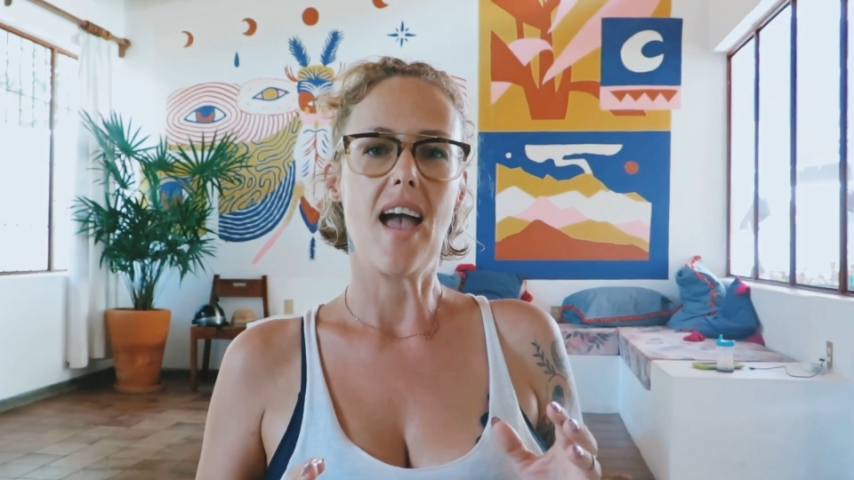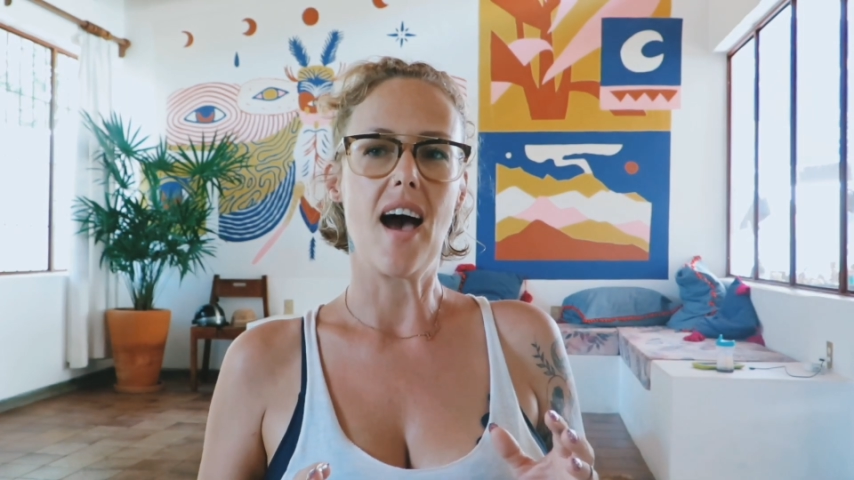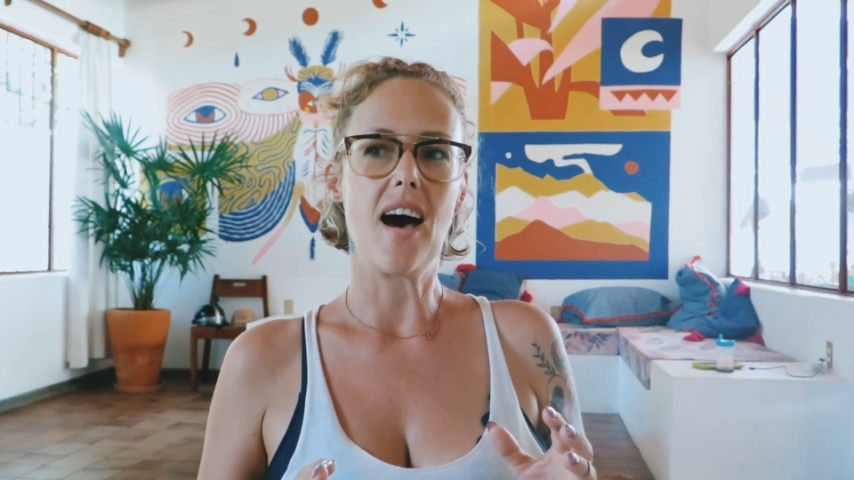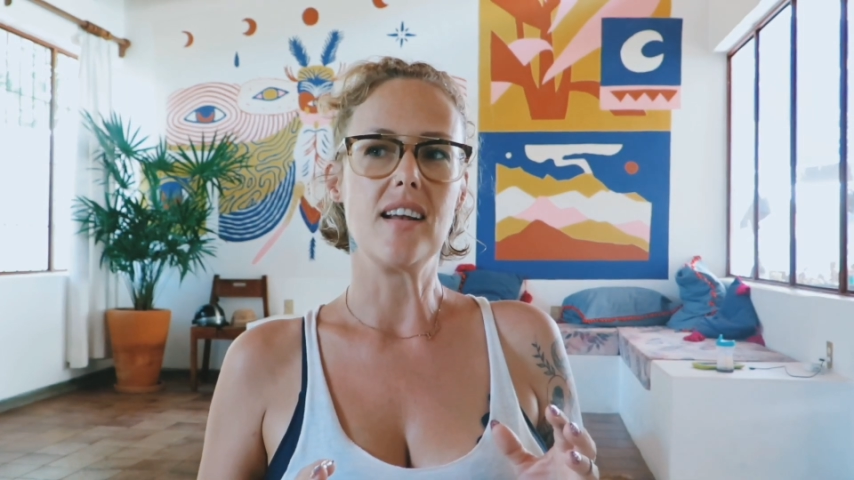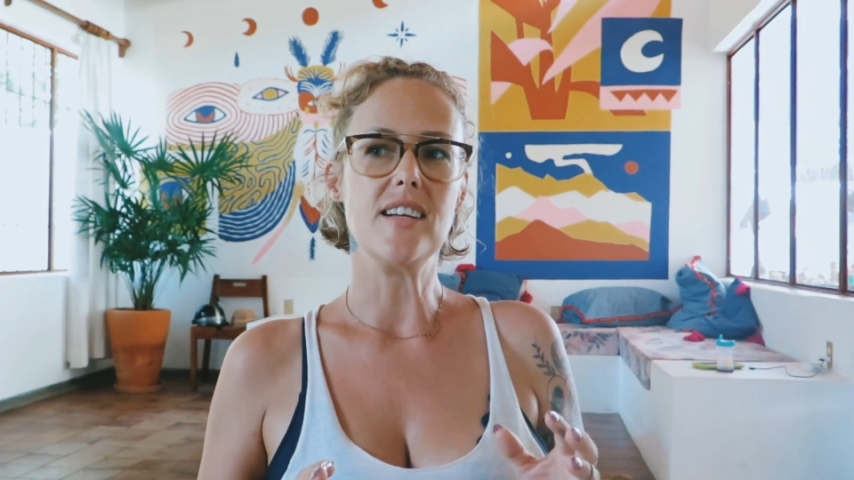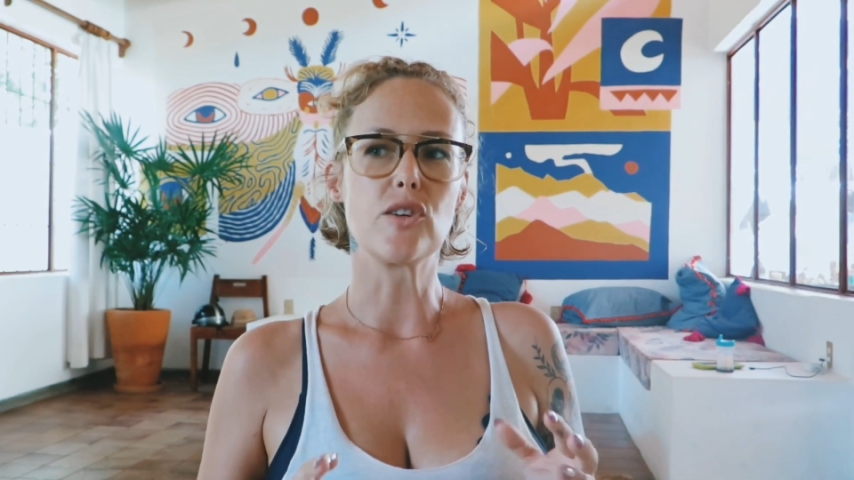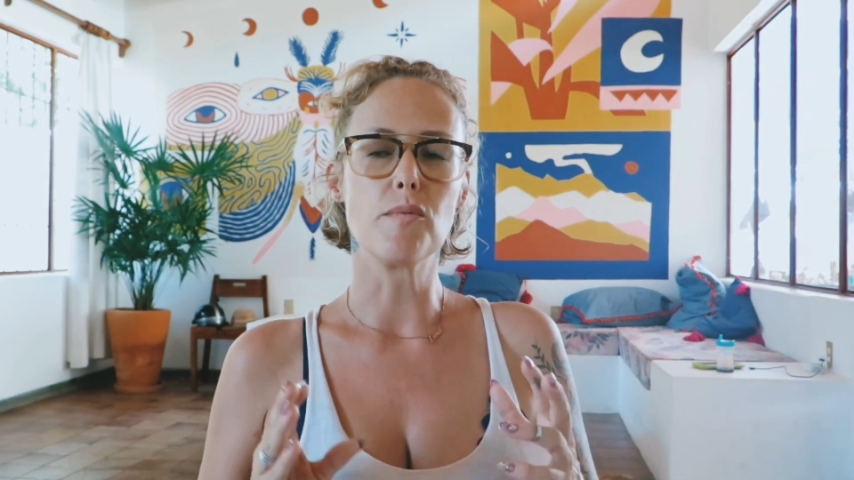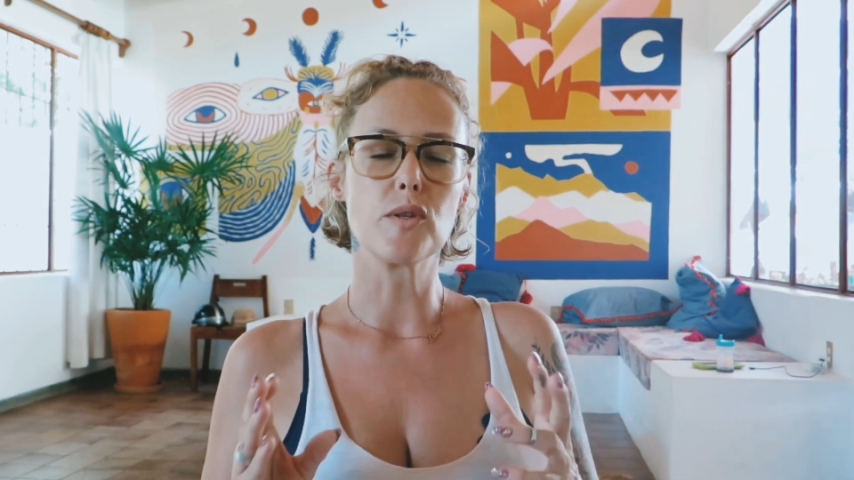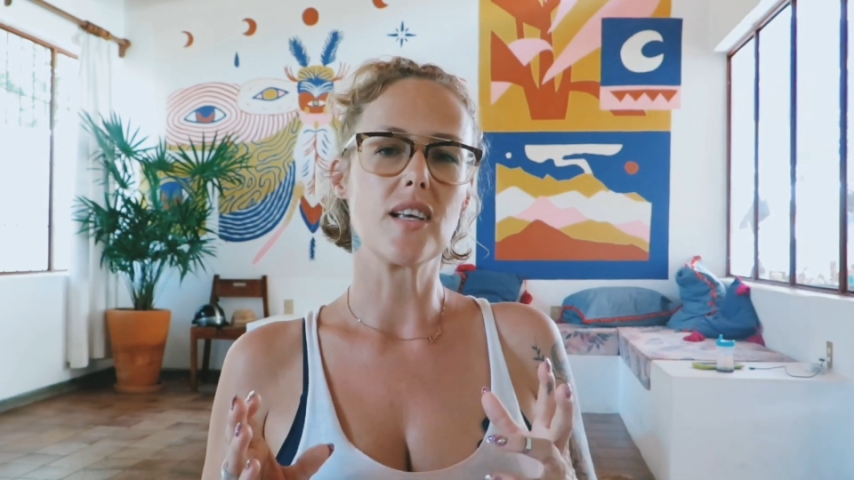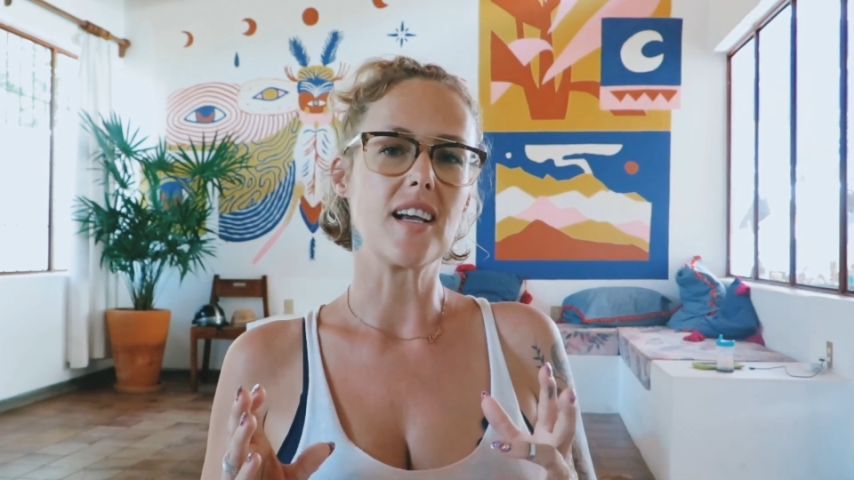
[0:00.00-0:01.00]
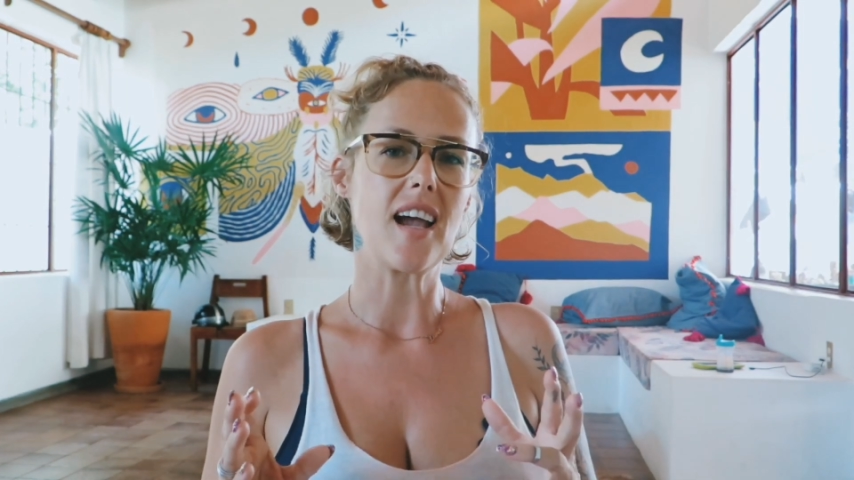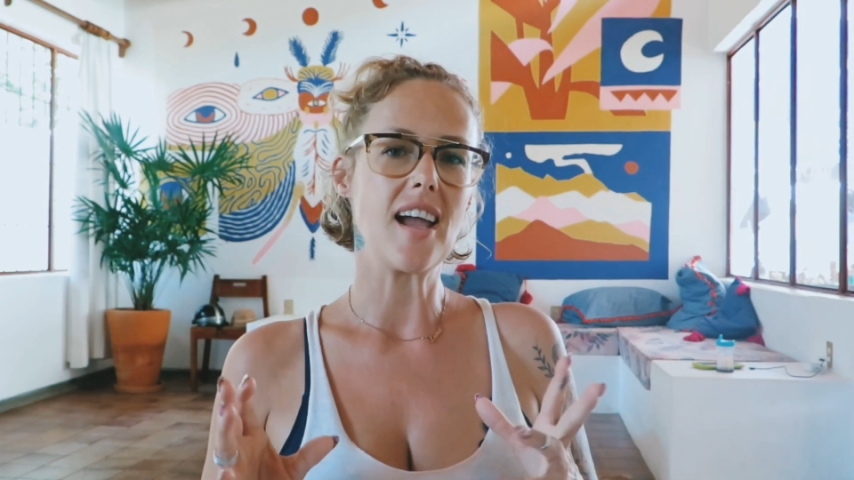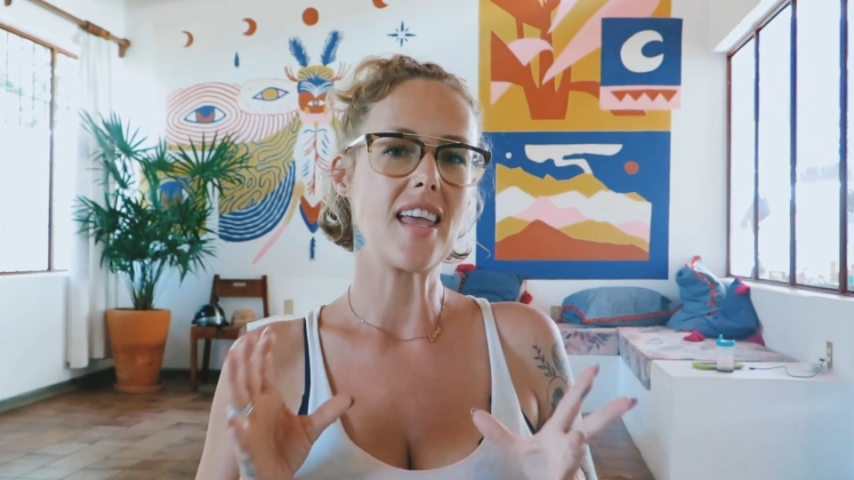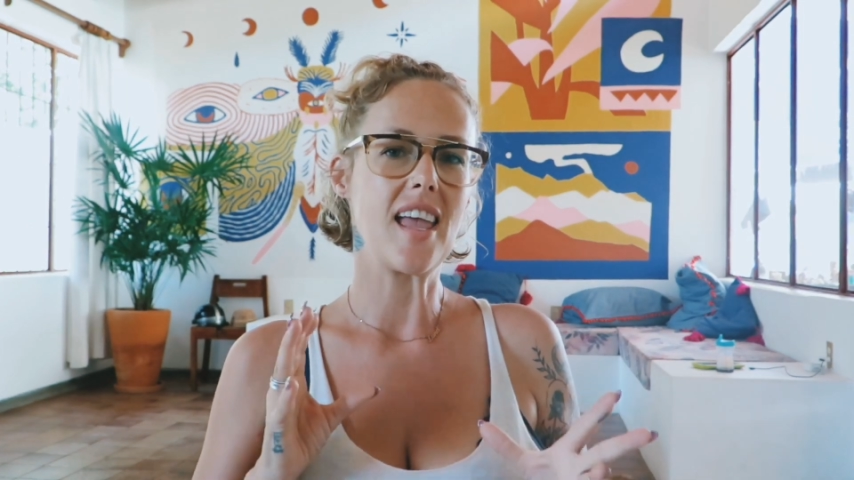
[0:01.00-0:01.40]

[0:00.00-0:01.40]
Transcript: And it's almost like I